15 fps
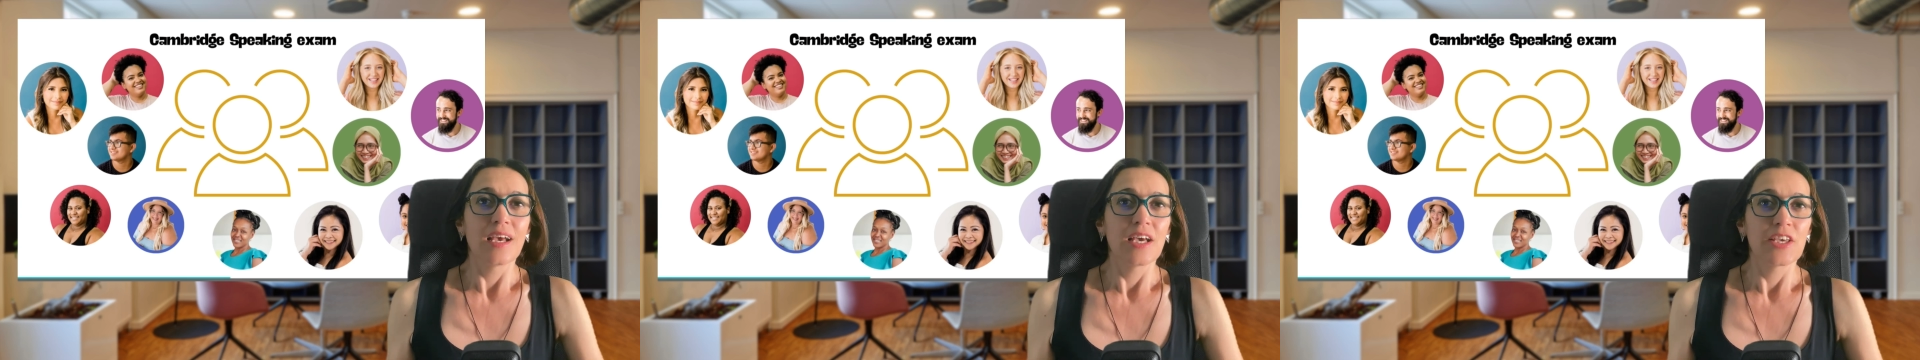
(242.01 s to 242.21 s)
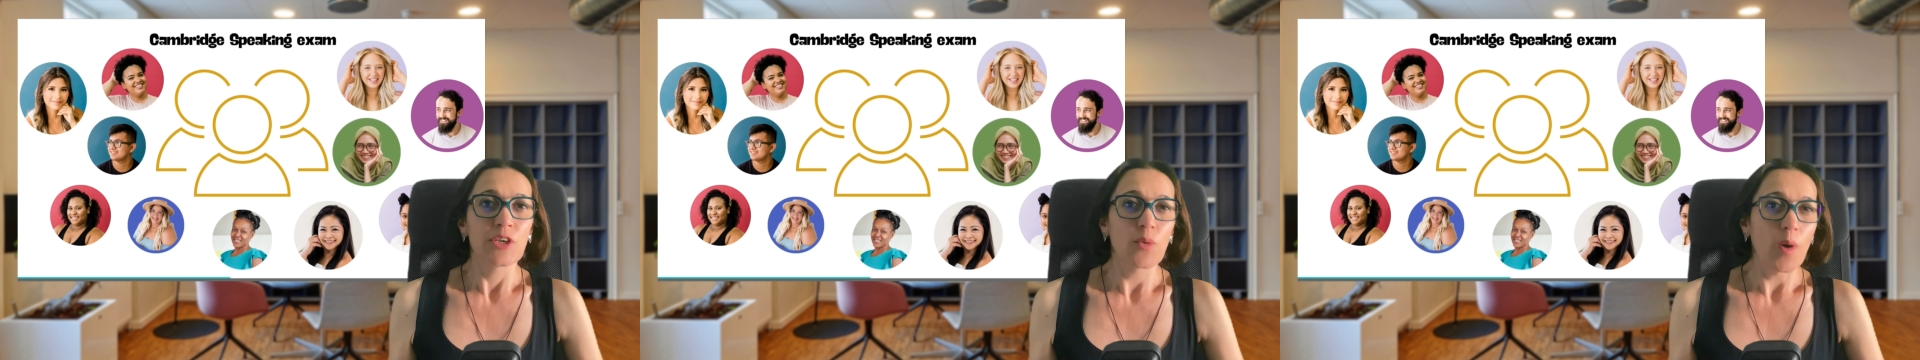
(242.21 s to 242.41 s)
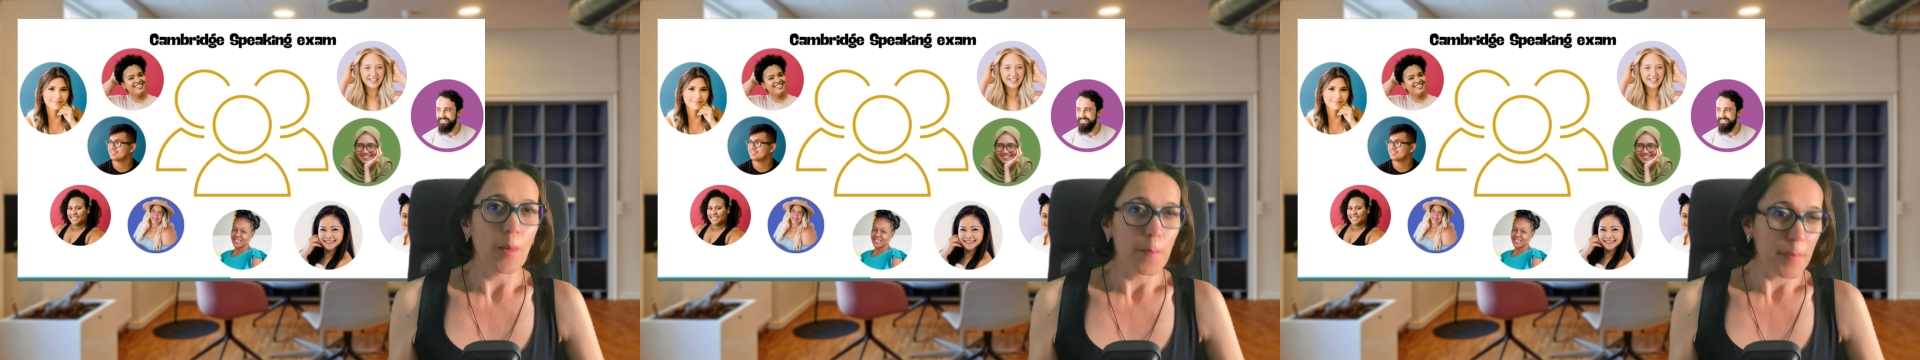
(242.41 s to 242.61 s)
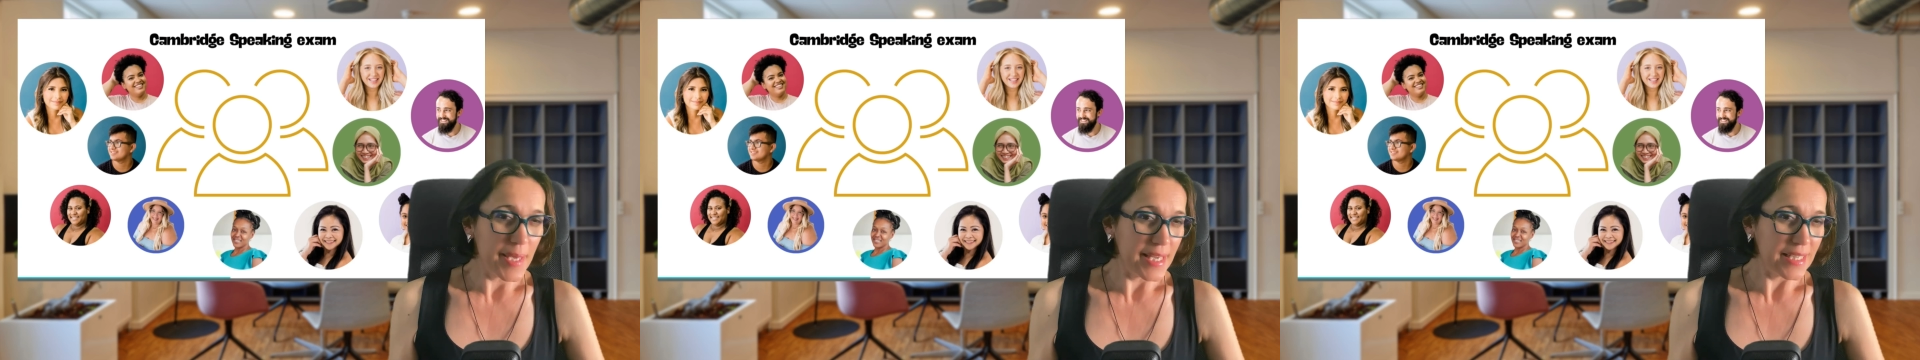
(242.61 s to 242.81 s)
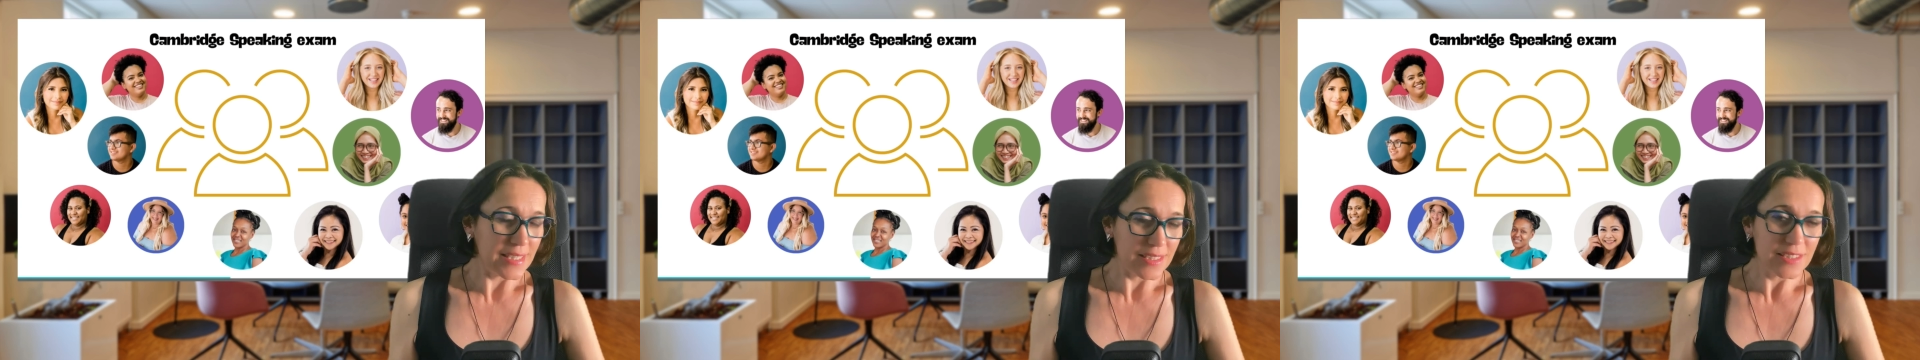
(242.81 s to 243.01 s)
you are
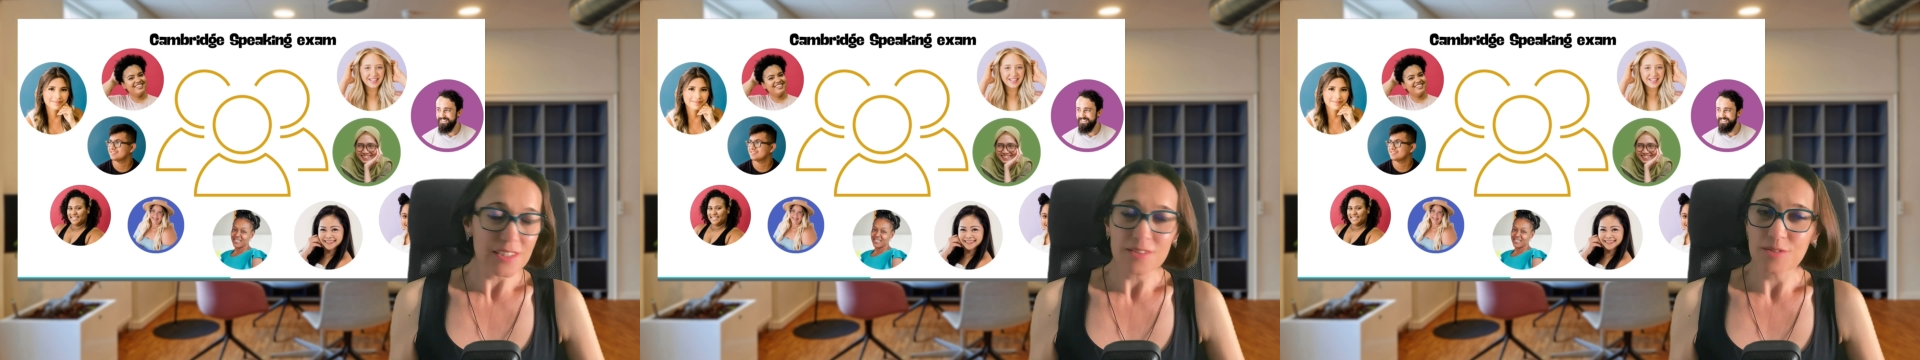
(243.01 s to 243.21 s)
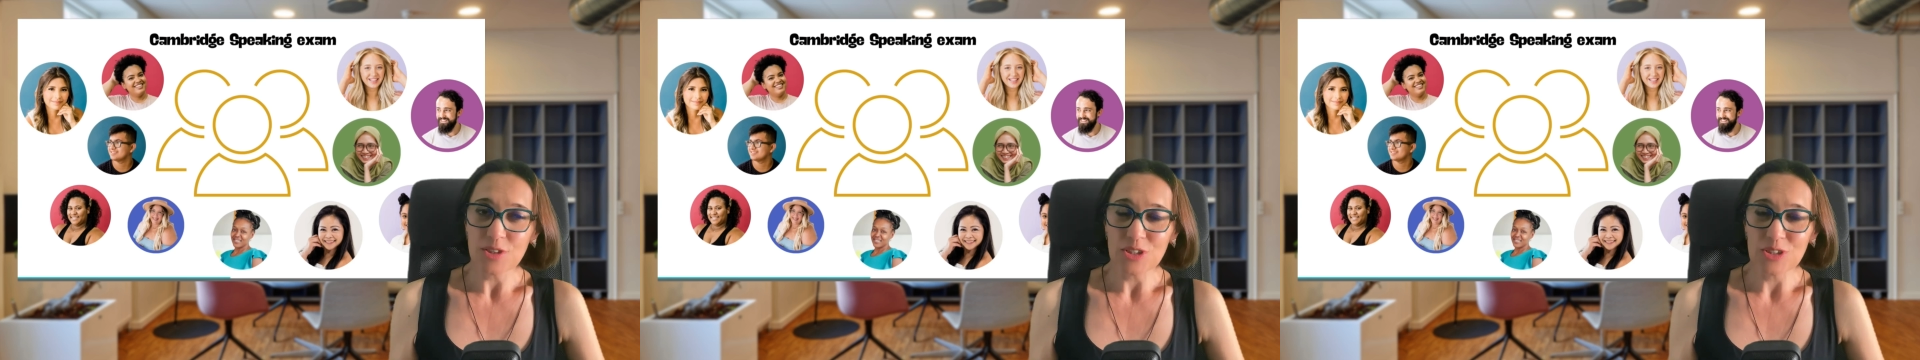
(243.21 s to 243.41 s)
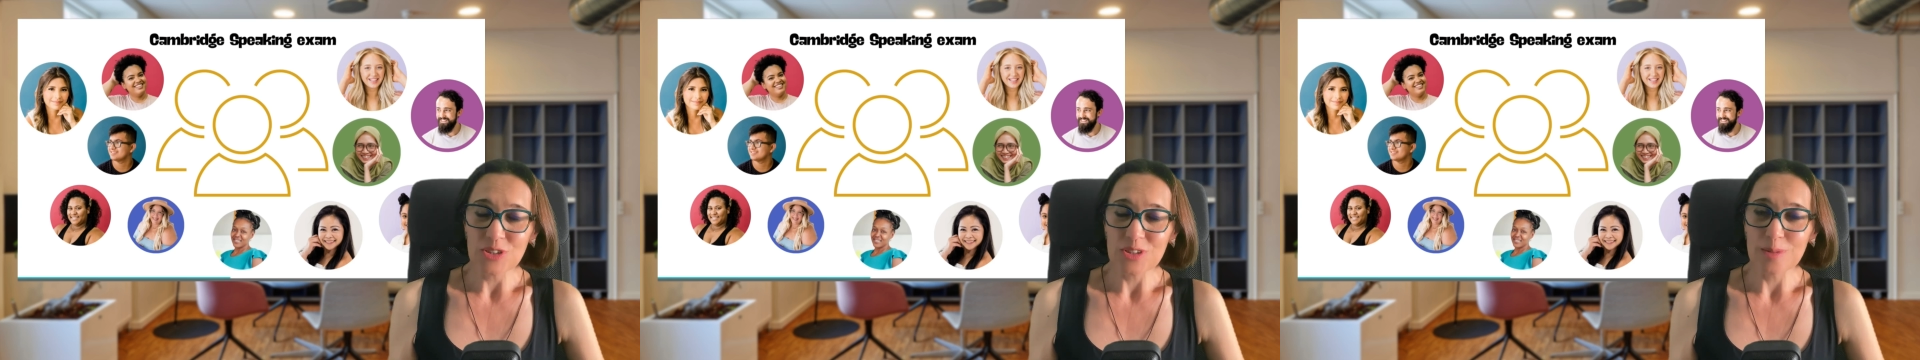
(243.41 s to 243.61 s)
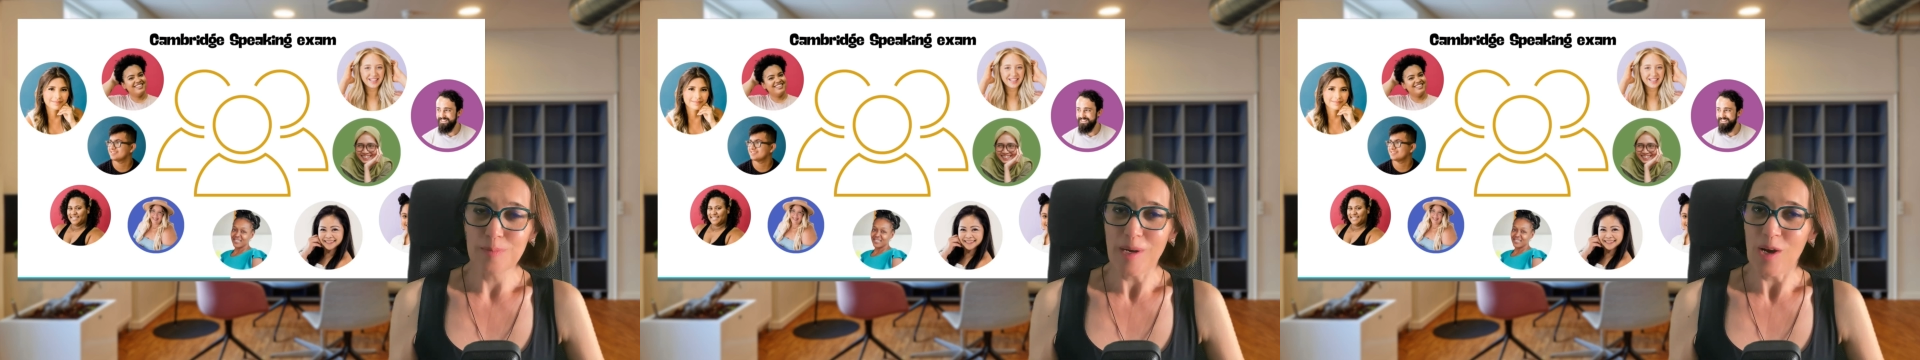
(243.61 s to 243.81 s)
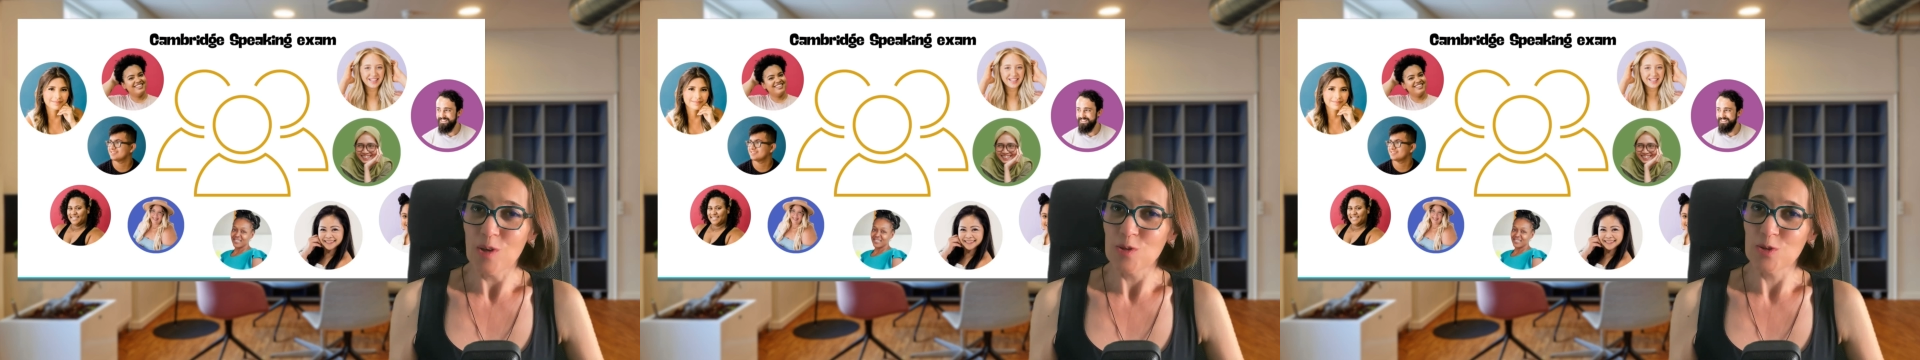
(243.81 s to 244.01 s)
being interviewed
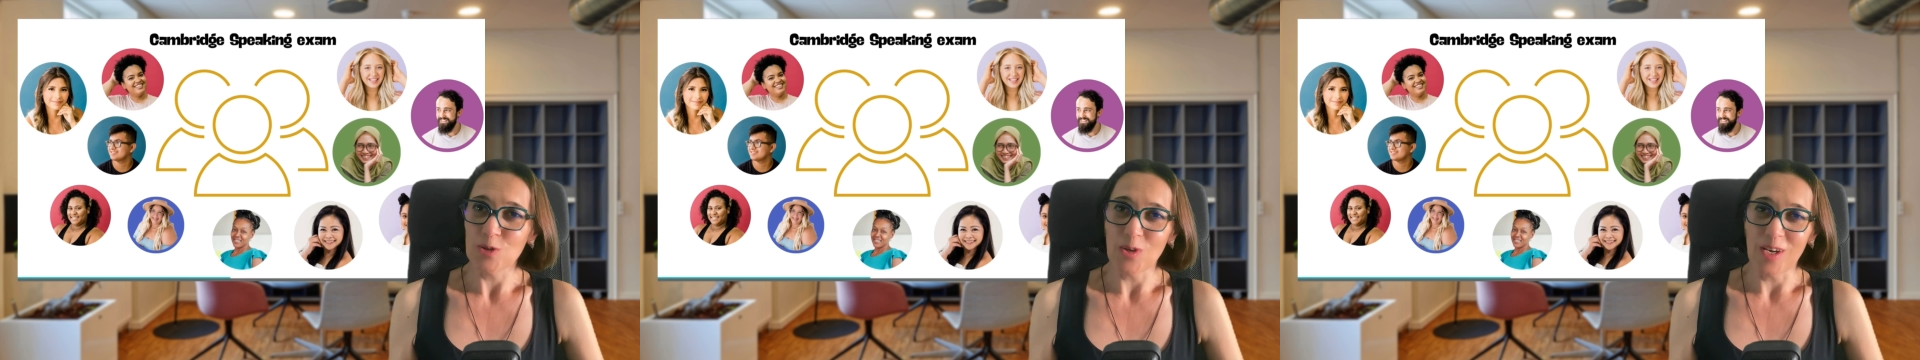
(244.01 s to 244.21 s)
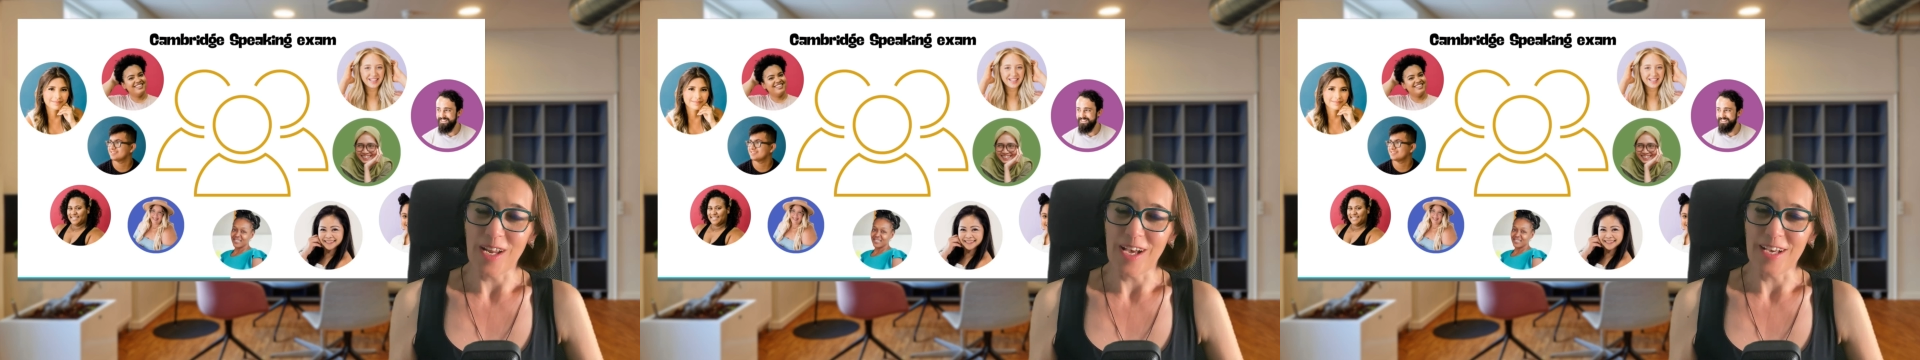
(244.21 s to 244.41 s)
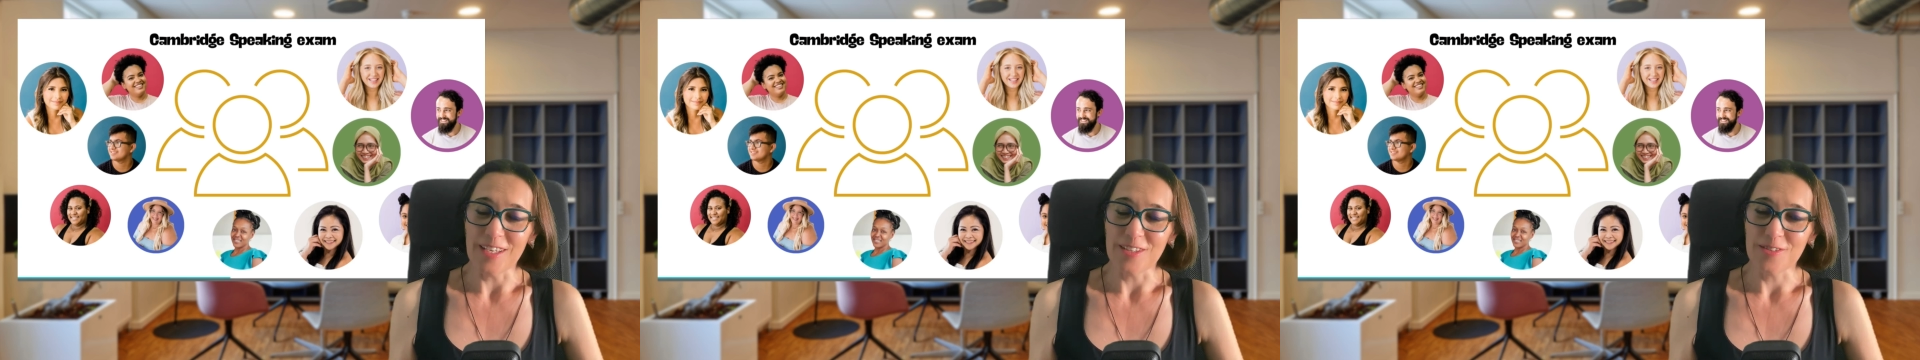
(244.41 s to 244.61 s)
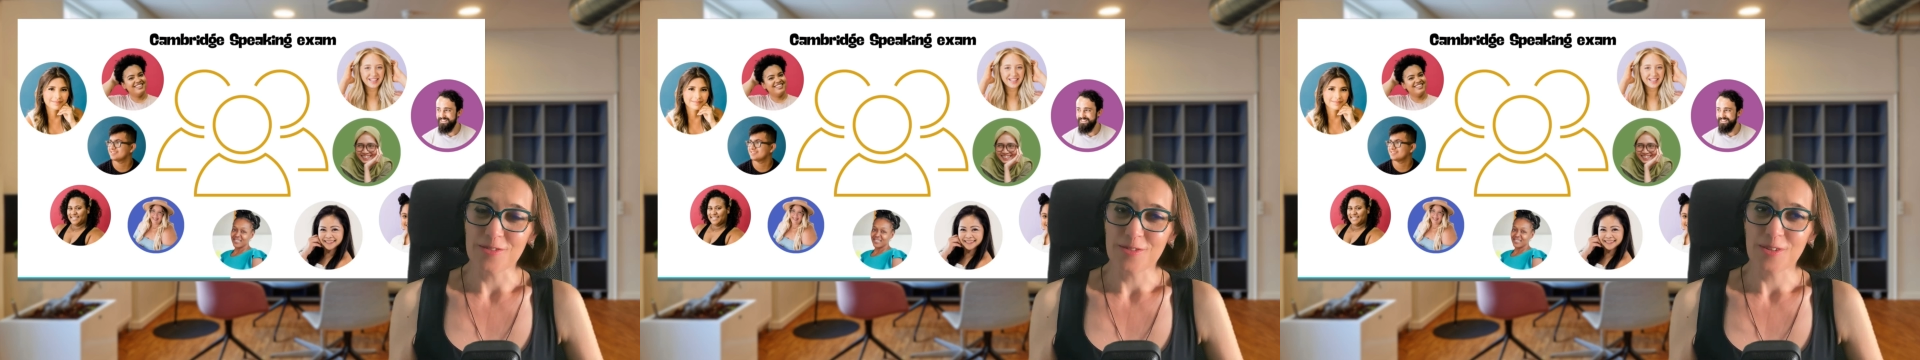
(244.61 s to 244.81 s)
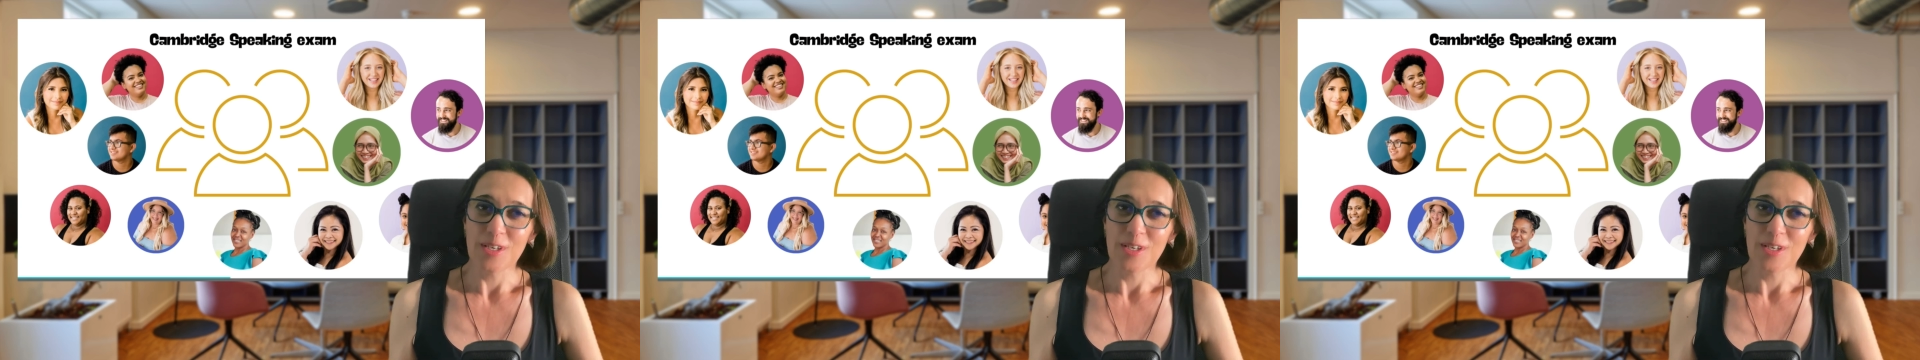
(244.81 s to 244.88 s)
about your life.